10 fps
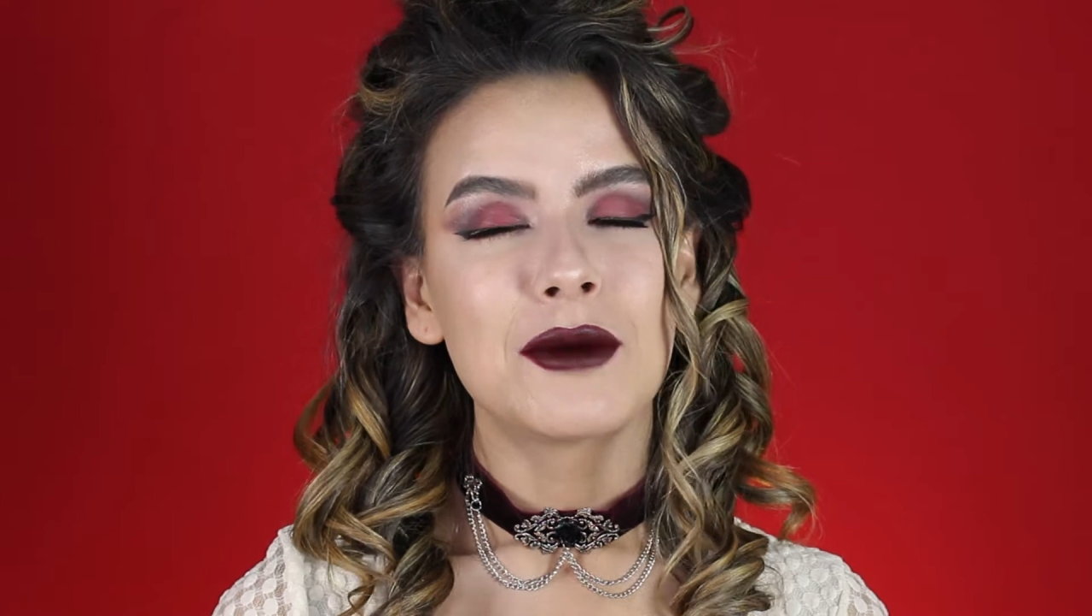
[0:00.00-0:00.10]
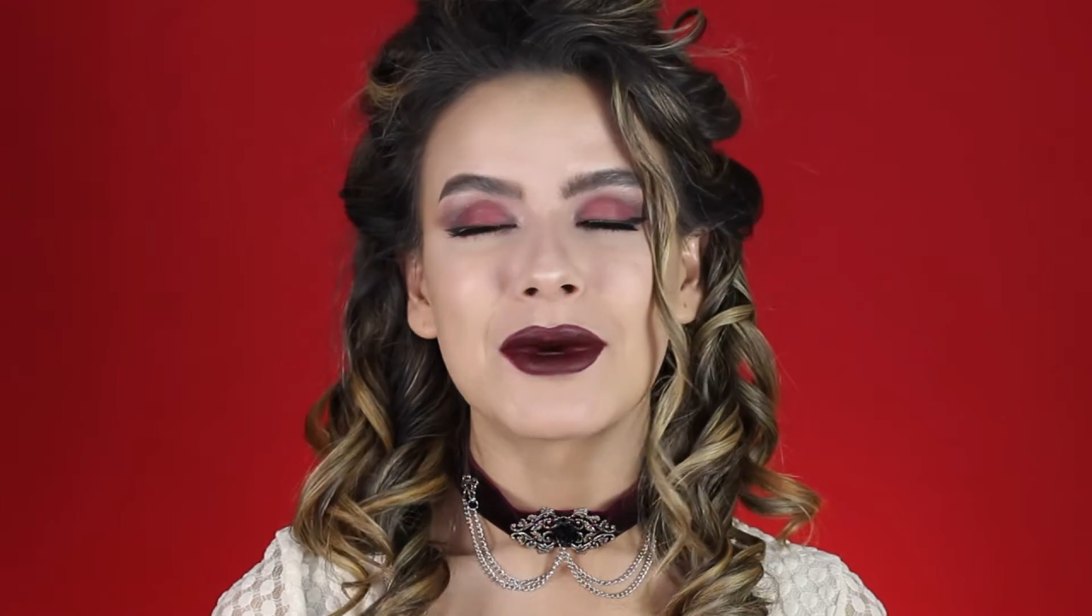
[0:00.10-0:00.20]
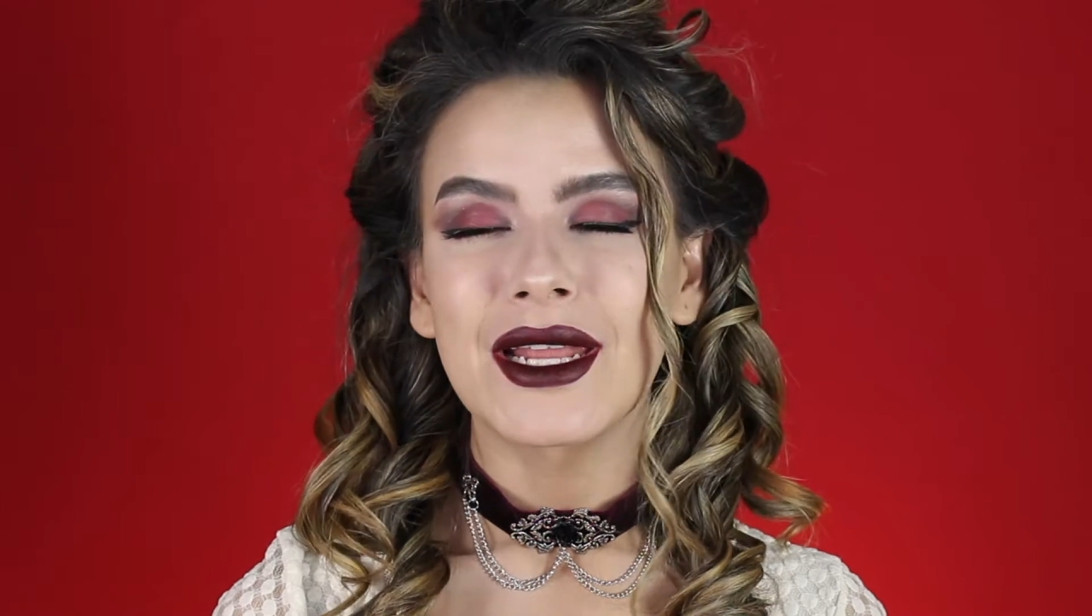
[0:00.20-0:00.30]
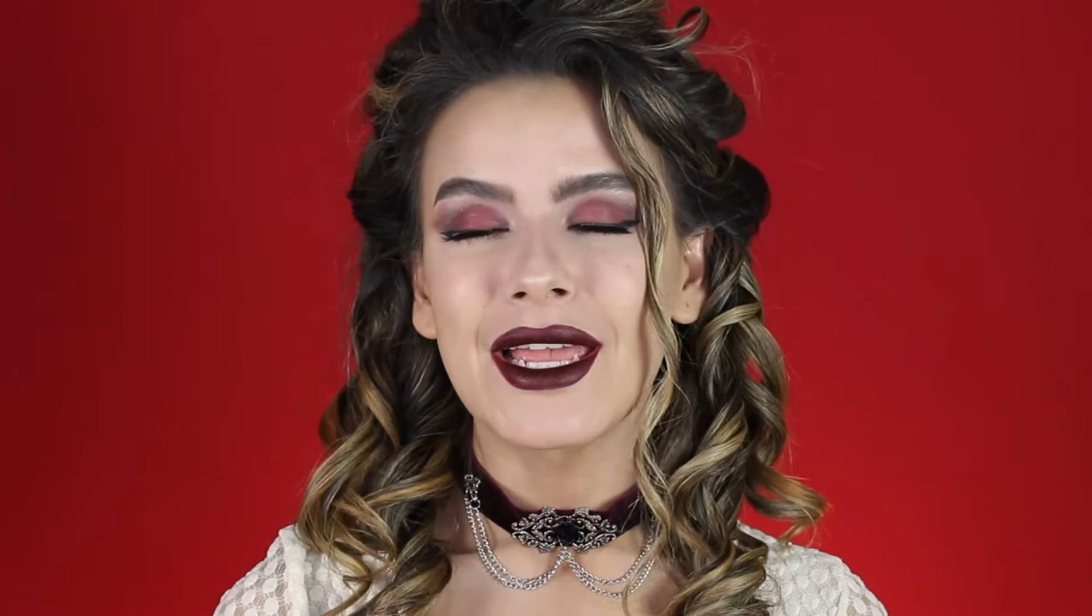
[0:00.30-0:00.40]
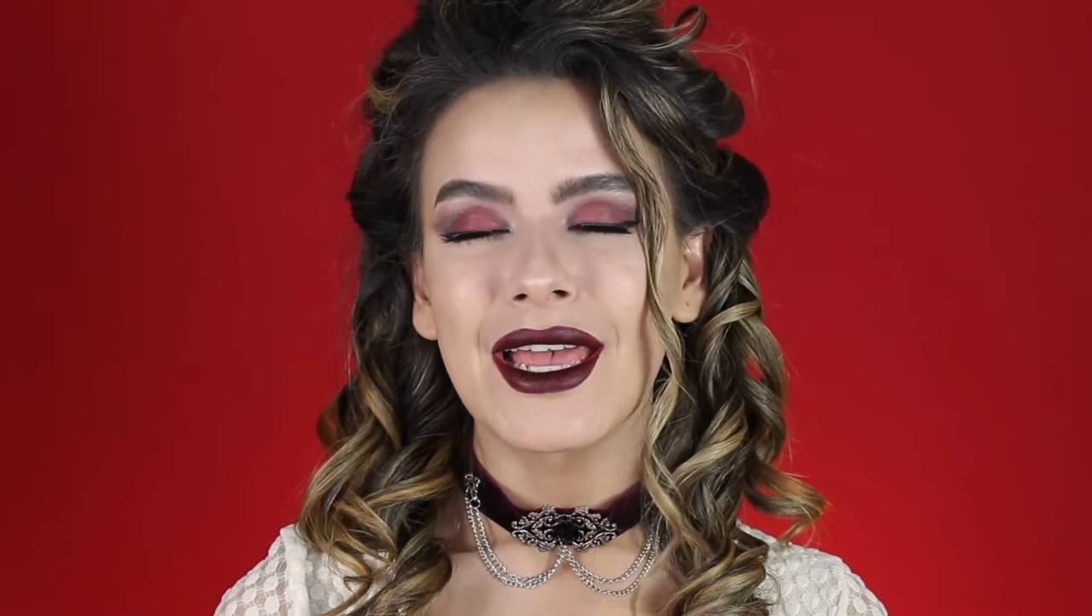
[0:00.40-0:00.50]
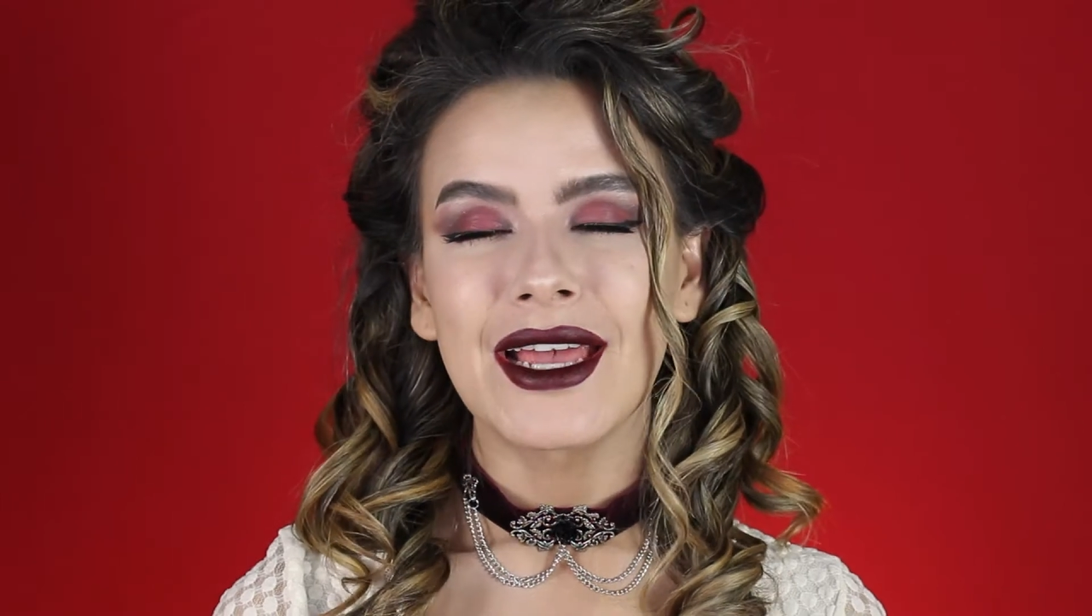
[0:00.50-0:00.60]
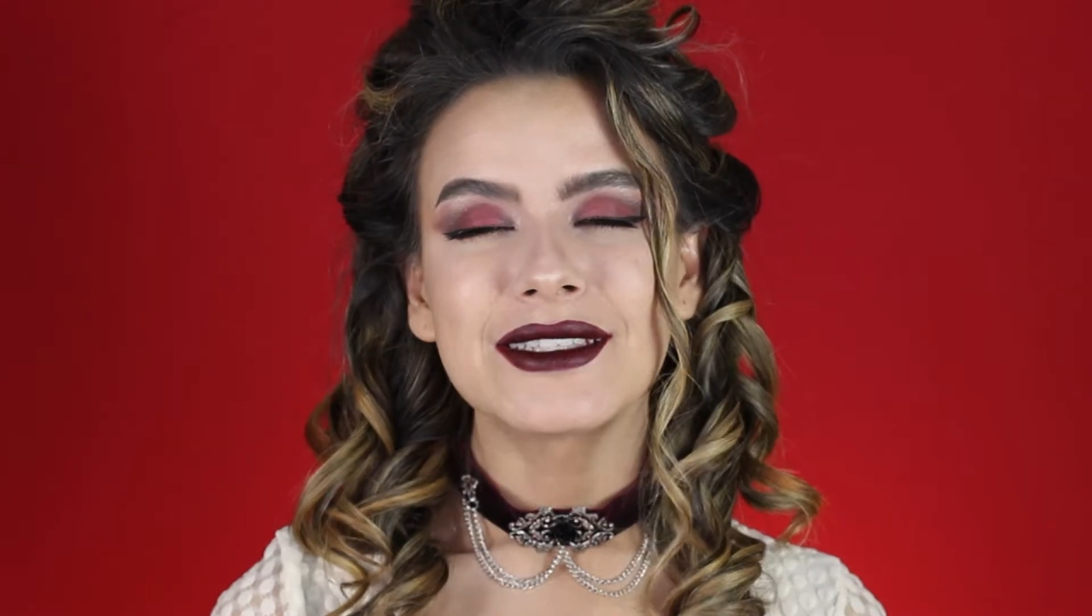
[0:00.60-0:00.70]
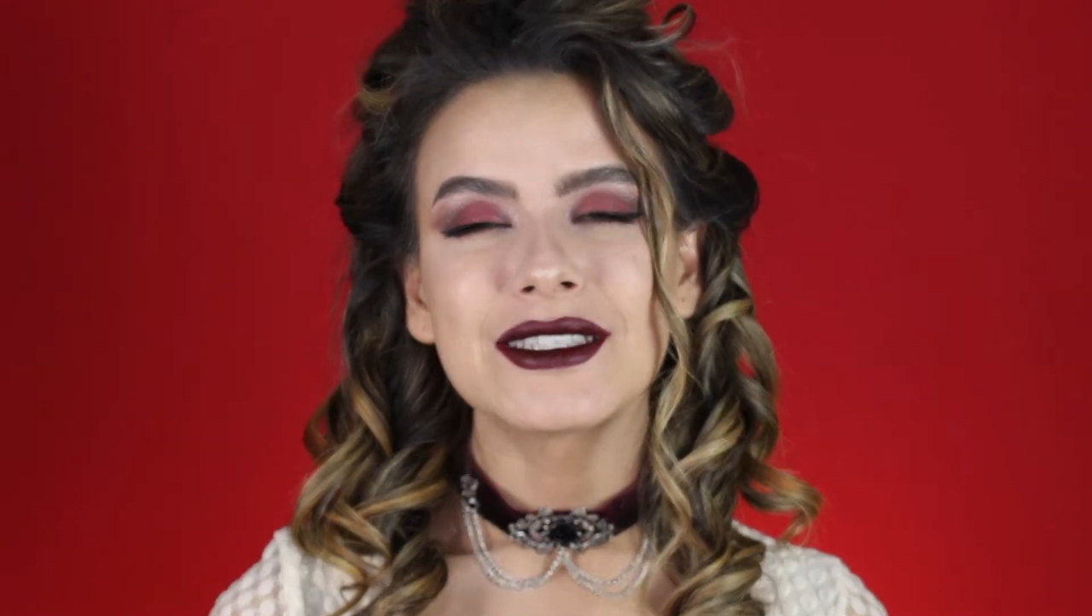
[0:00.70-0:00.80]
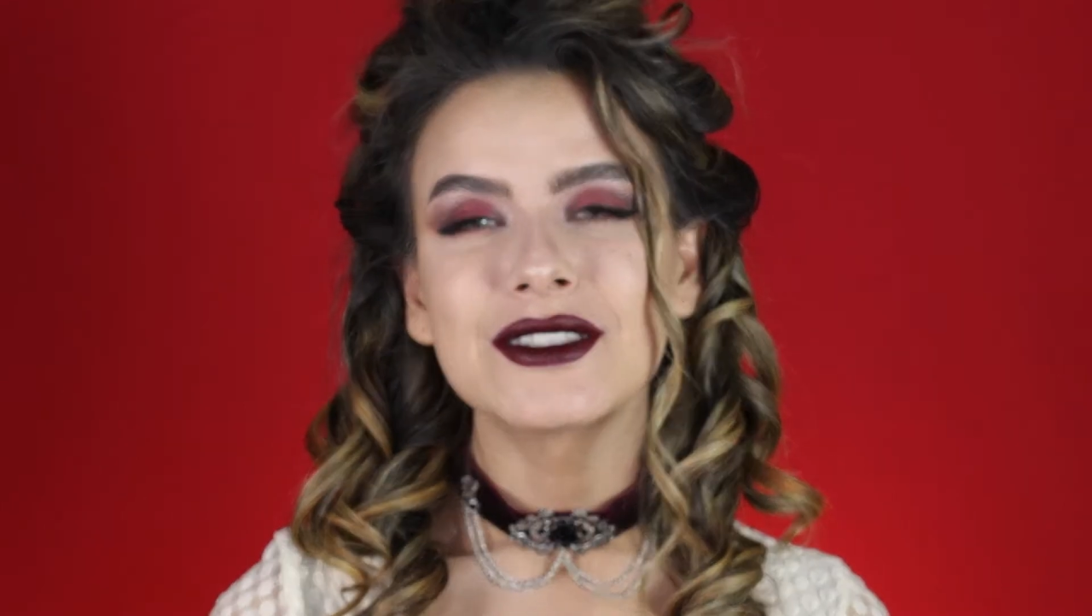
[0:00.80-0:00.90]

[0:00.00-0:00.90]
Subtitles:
but I had to